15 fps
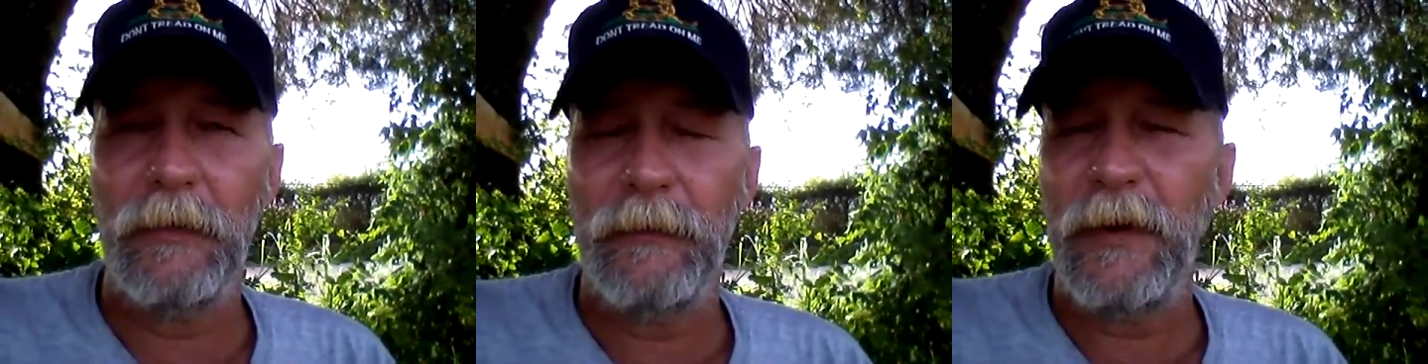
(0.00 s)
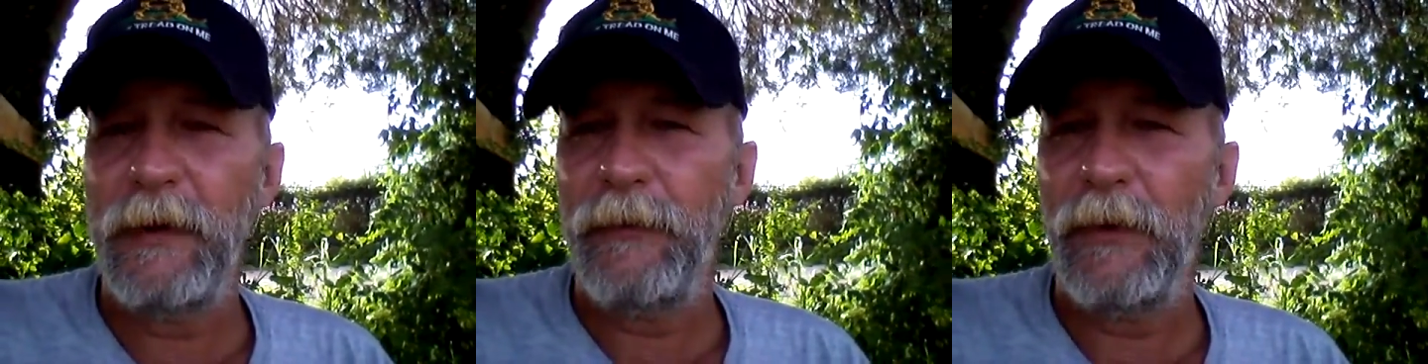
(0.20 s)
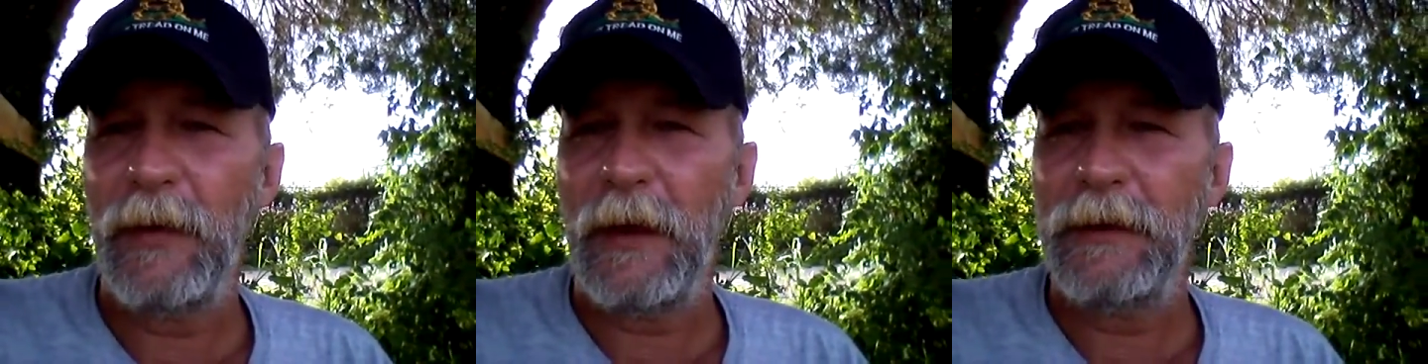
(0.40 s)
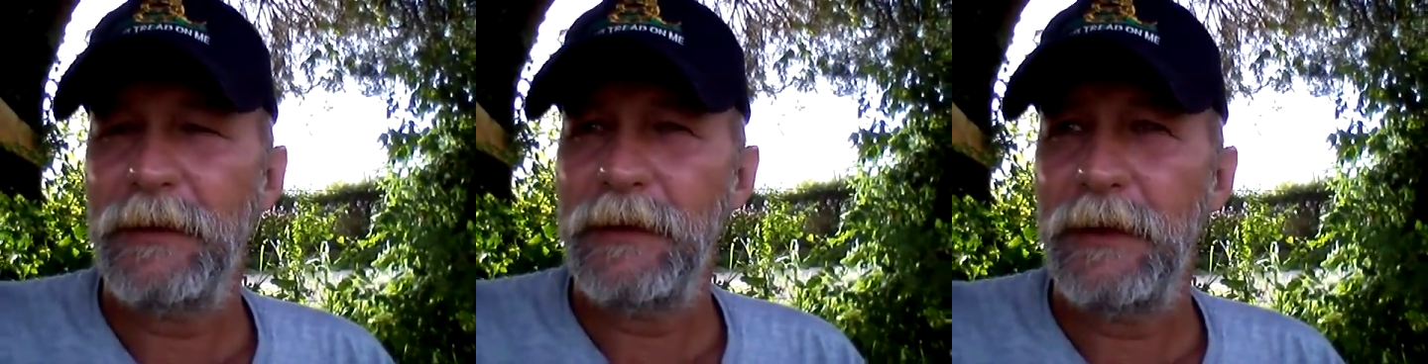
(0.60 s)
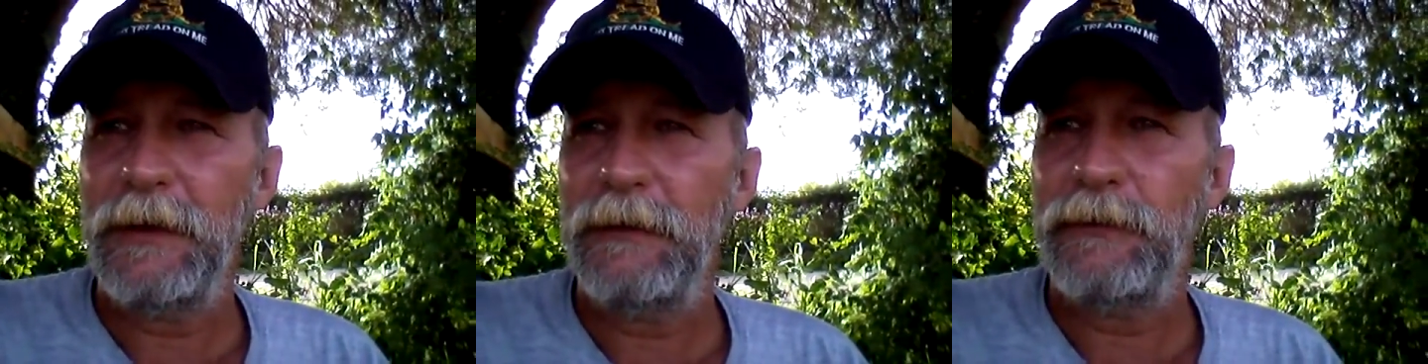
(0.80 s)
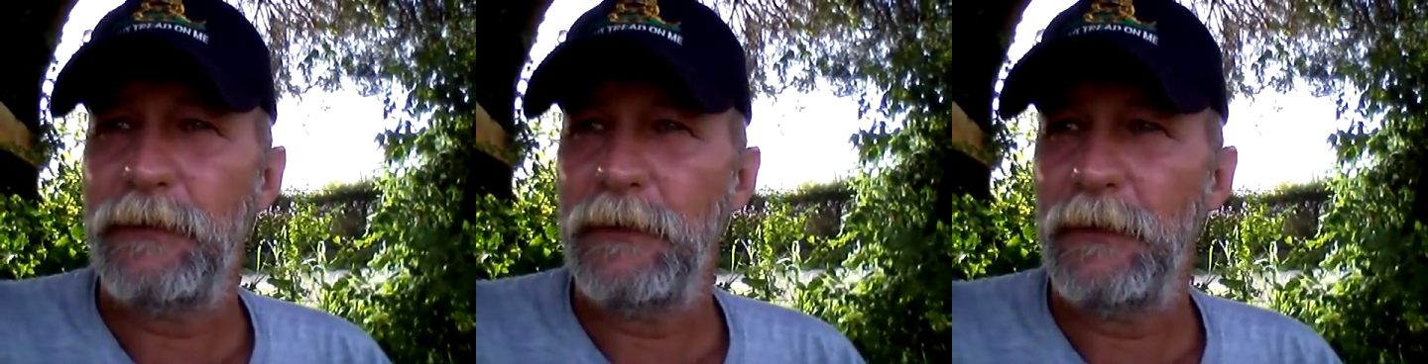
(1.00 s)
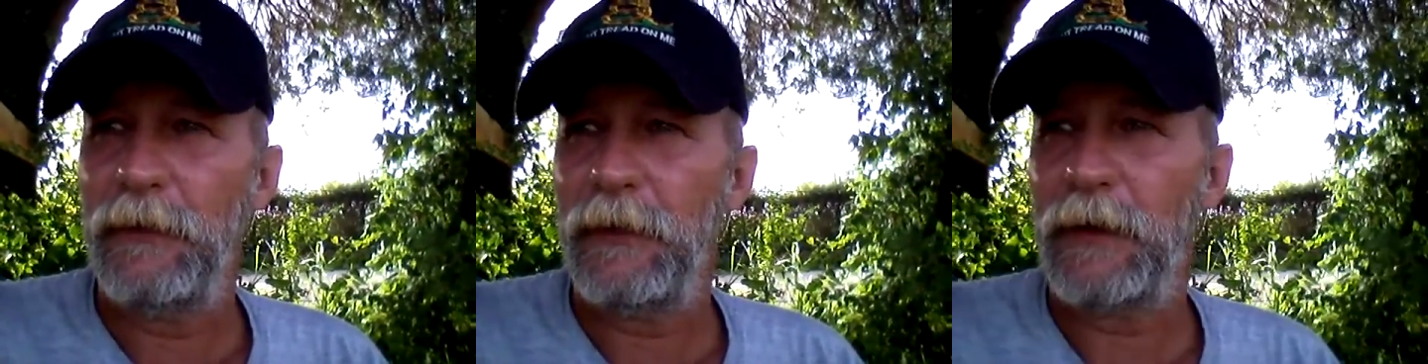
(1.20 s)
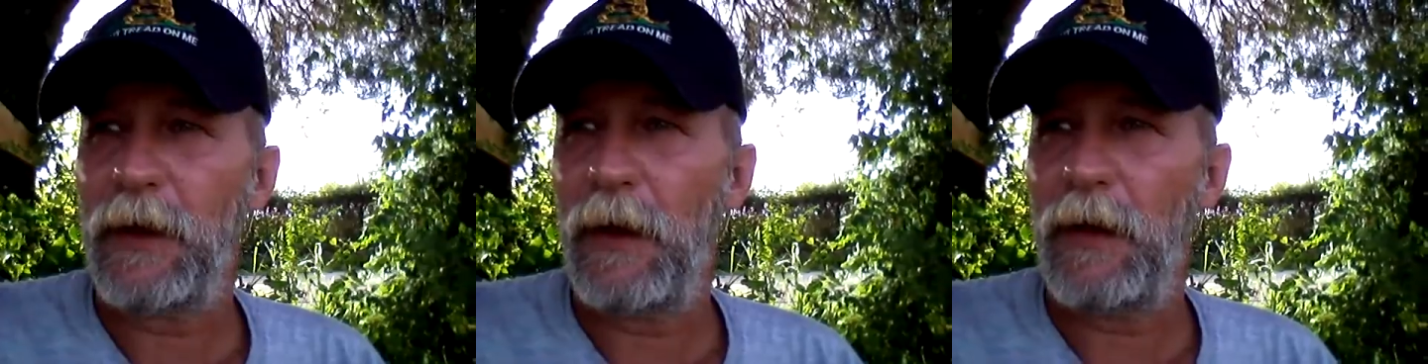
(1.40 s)
The people I teach,
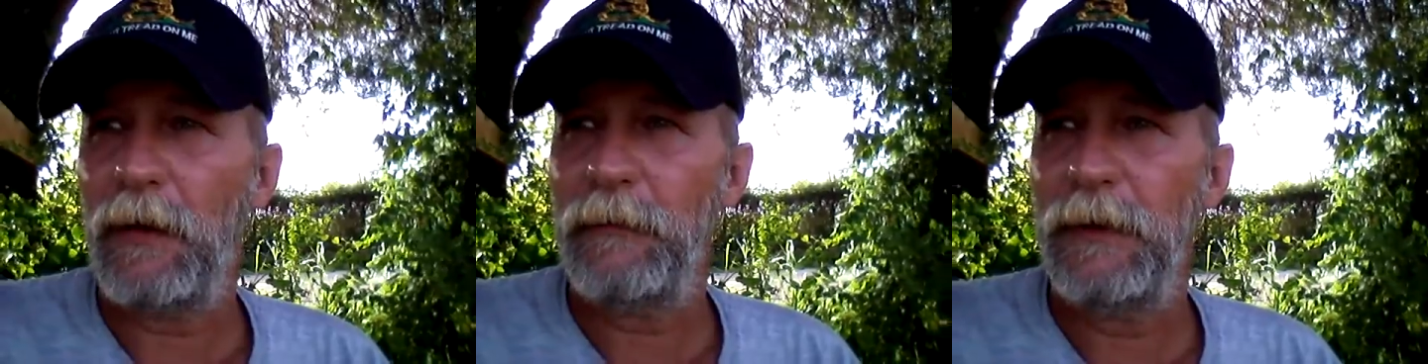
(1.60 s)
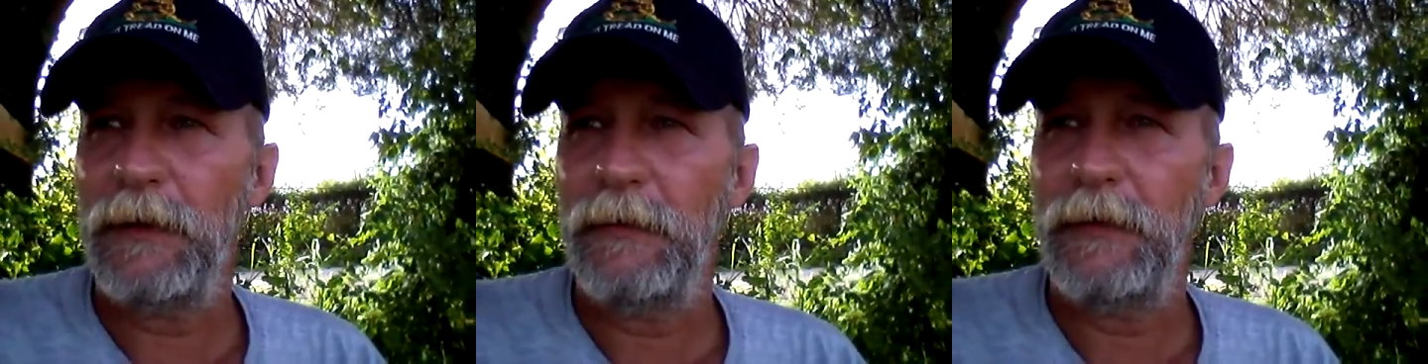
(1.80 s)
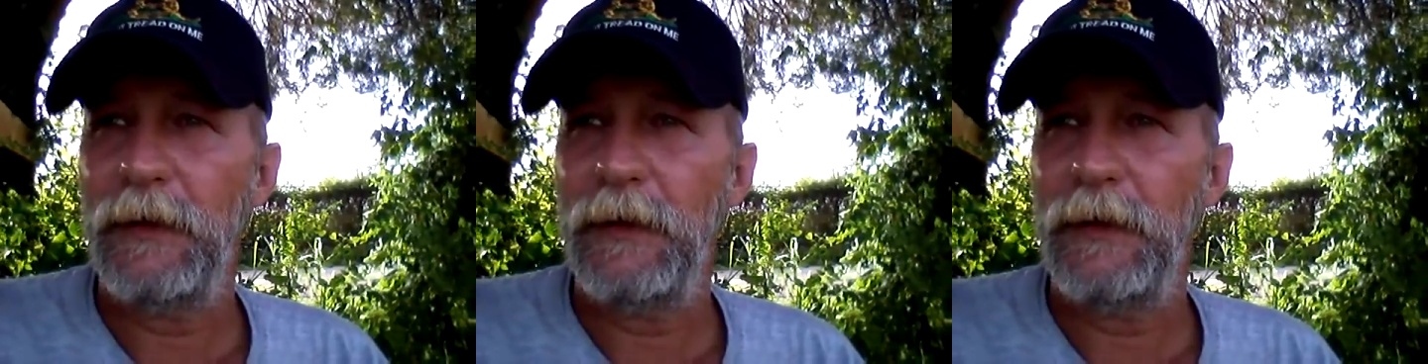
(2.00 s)
that call me,